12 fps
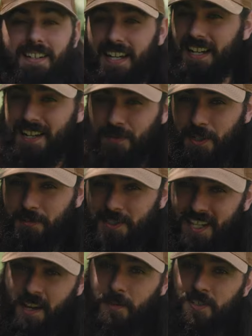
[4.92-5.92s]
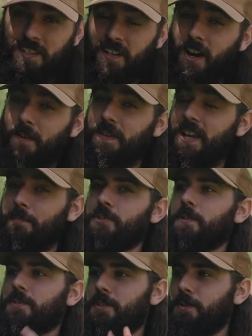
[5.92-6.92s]
Hey guys, welcome to Cameras and Coffee,
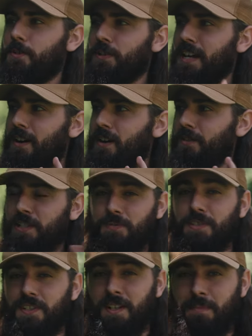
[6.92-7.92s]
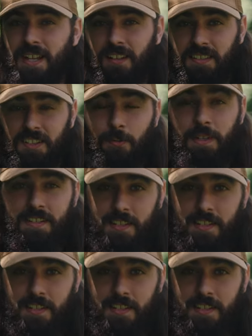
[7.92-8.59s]
episode two. Now this one's going to be a little bit